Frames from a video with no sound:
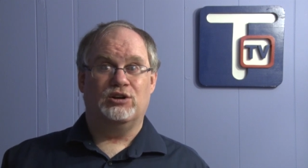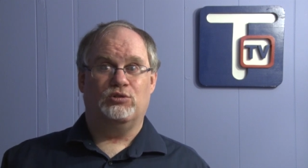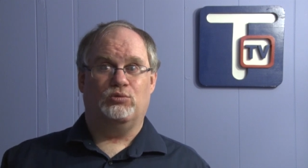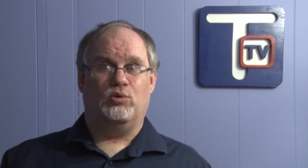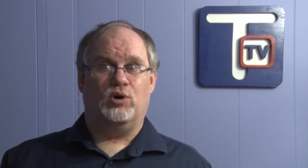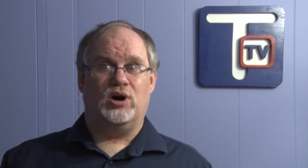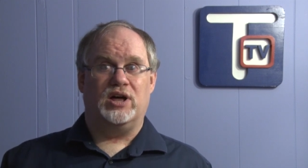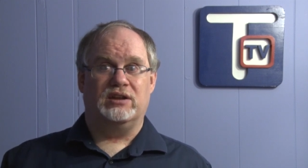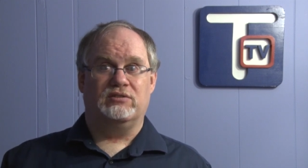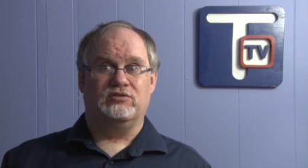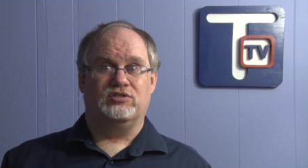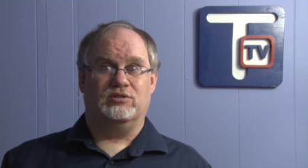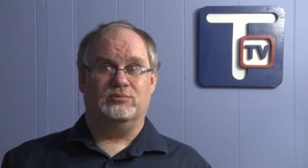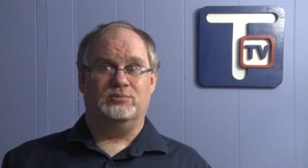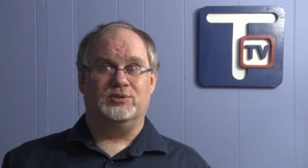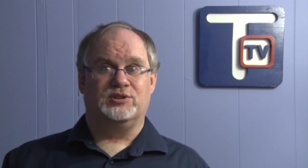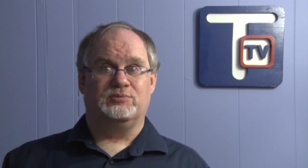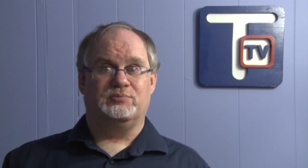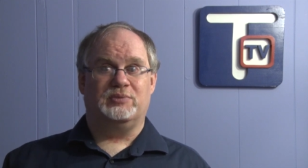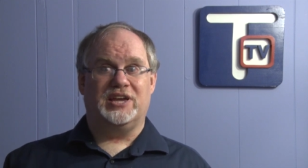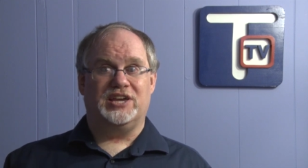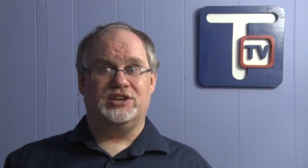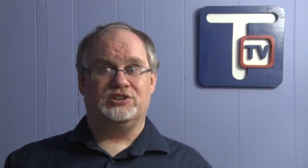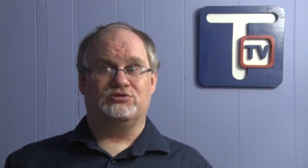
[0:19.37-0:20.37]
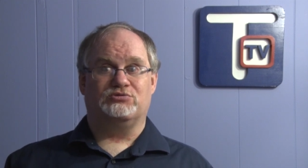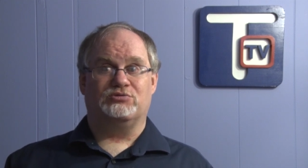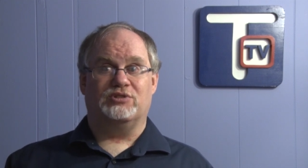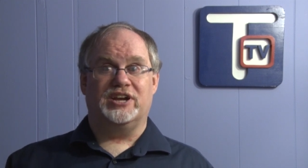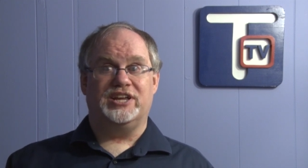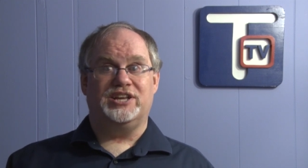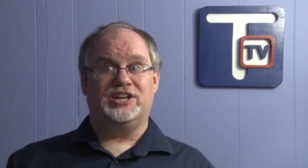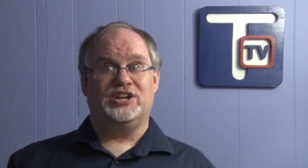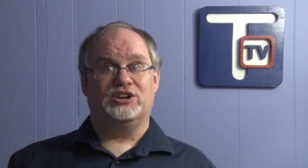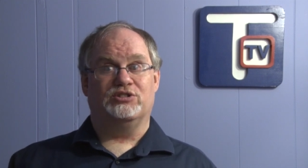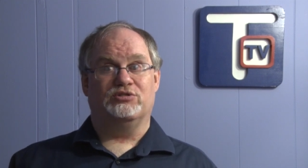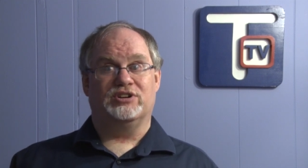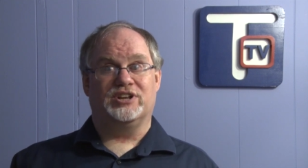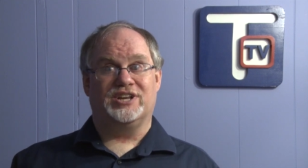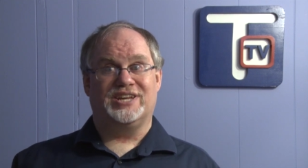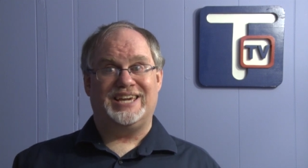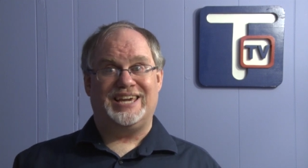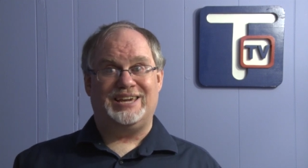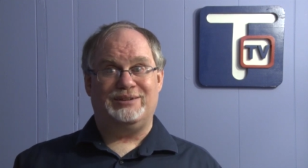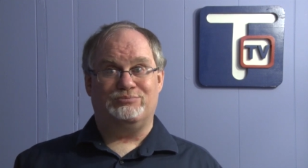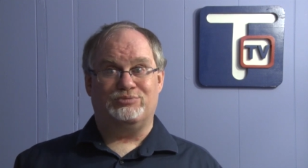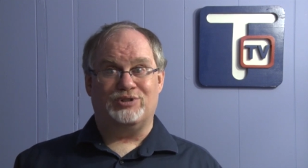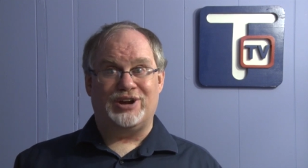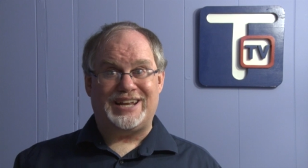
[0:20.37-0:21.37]
One of them is based right here in
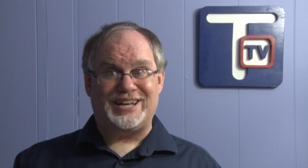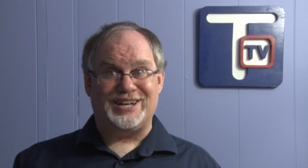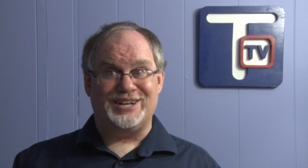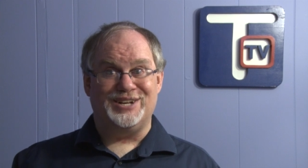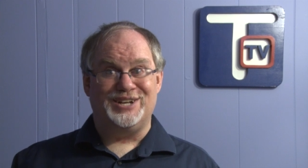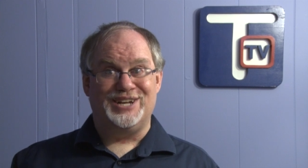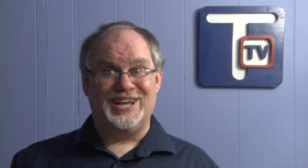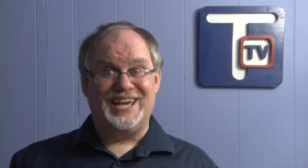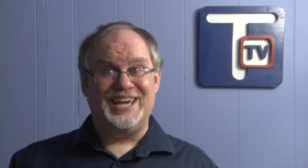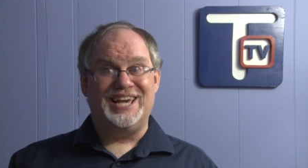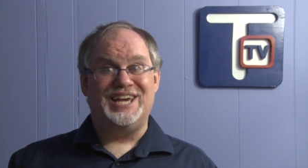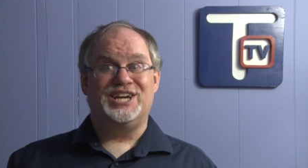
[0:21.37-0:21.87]
Cape Breton.